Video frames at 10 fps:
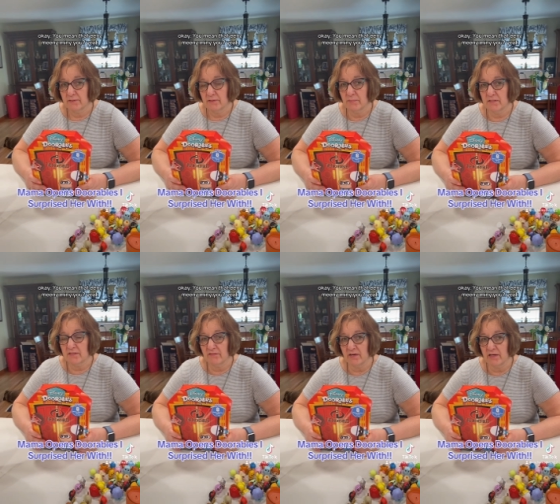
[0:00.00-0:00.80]
You mean
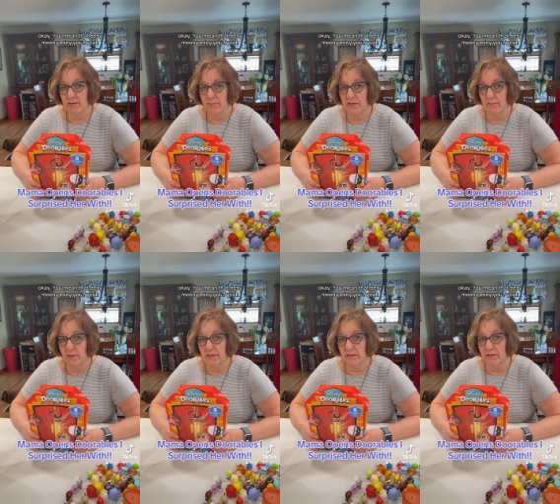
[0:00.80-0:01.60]
instead of eeny, meeny,
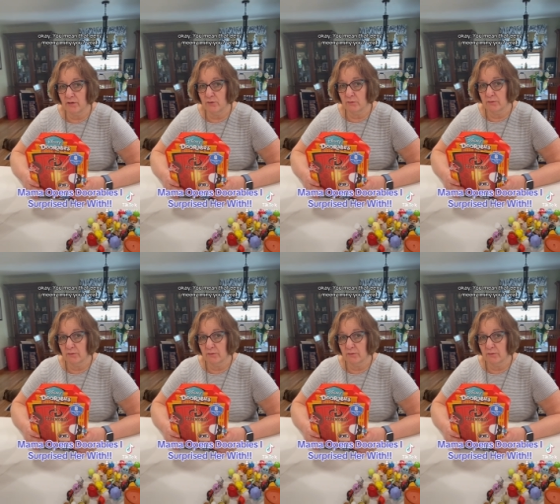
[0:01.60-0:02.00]
miny, you?